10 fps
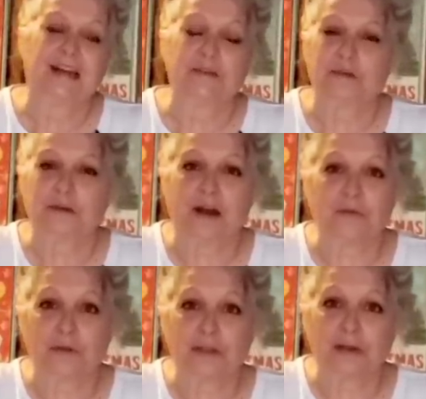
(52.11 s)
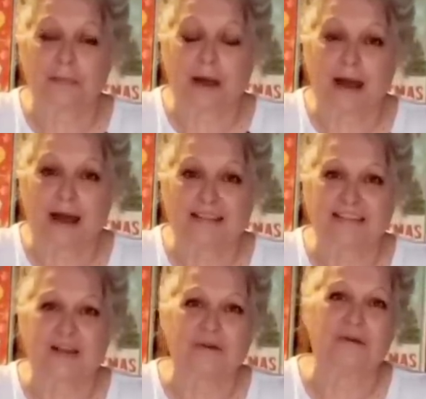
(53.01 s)
And they're not really a pie,
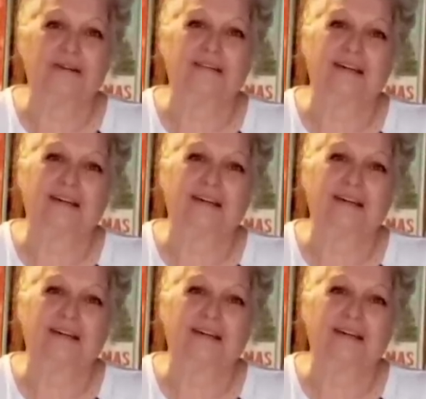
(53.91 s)
so